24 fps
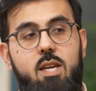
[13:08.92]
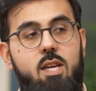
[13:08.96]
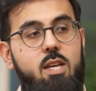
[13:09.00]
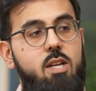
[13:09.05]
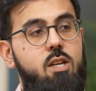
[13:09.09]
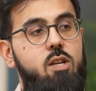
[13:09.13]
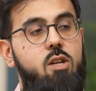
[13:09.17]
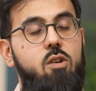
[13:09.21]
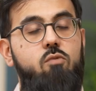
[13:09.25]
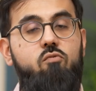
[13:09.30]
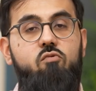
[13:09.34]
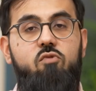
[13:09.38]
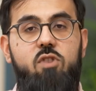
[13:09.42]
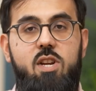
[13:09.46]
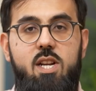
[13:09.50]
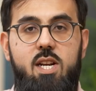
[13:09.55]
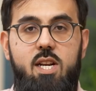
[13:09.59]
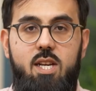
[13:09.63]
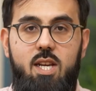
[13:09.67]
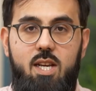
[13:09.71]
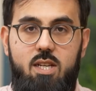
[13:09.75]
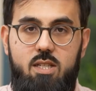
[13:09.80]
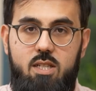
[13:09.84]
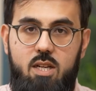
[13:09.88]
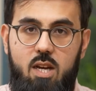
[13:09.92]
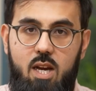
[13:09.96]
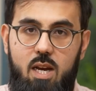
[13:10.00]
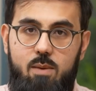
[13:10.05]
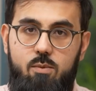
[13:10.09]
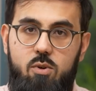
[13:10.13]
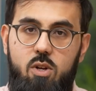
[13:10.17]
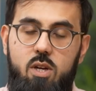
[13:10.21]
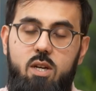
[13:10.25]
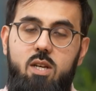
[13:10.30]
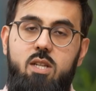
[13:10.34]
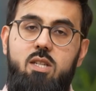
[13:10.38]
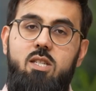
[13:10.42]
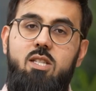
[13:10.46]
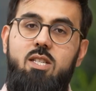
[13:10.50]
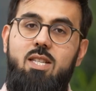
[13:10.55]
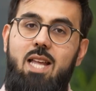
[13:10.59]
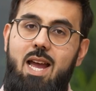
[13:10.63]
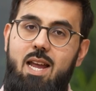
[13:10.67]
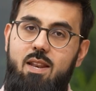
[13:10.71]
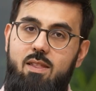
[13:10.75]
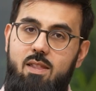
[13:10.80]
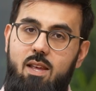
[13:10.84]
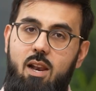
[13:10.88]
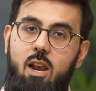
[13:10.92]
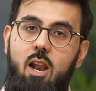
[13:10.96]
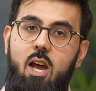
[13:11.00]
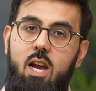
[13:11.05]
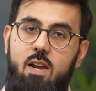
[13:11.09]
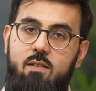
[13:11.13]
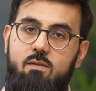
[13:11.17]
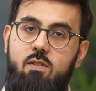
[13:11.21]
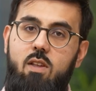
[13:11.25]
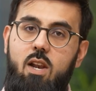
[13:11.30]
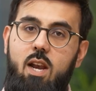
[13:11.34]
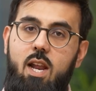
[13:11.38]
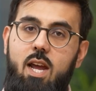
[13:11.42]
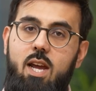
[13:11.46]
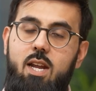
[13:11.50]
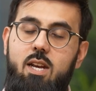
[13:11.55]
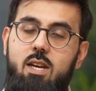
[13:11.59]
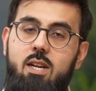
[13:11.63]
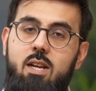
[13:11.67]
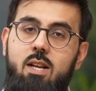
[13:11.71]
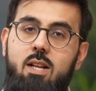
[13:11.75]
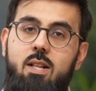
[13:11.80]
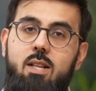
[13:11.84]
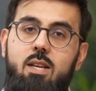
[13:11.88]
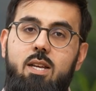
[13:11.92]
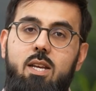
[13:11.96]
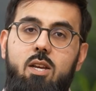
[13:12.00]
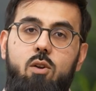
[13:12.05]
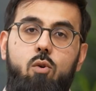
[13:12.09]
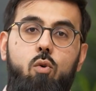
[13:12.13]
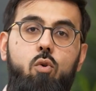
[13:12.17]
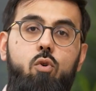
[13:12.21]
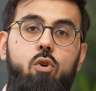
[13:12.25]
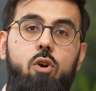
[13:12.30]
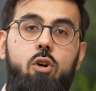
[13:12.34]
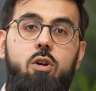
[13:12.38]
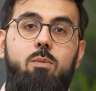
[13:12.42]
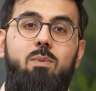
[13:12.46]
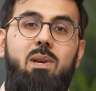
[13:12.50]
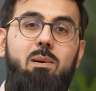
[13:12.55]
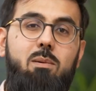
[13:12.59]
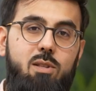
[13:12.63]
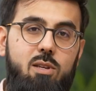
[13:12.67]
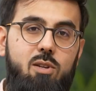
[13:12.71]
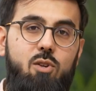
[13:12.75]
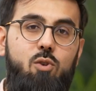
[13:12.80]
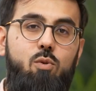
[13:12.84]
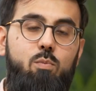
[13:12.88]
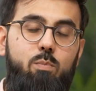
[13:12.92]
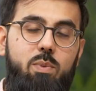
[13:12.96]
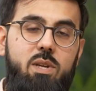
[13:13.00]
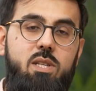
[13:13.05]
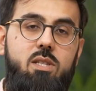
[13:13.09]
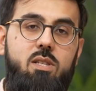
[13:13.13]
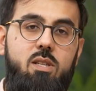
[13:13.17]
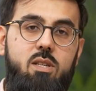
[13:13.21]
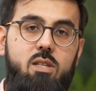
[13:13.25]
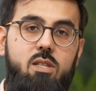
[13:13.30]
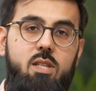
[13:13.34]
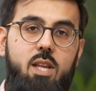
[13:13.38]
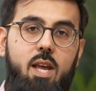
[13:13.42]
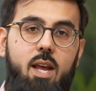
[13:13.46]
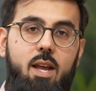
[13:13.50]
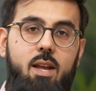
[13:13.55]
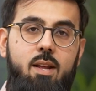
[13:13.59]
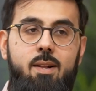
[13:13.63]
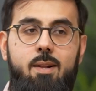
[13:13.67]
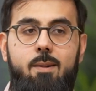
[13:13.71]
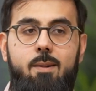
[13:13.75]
it really takes time to understand the lie of the land in order to be able to do business there.